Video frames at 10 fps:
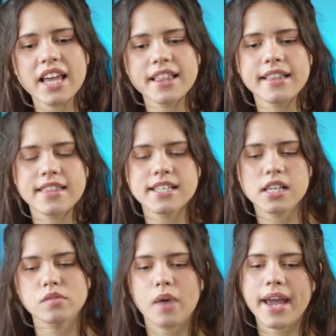think this
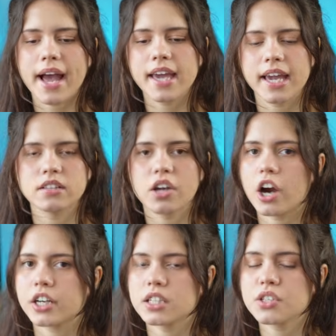is why I hate
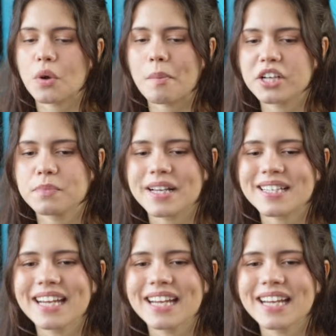Carden so much, because I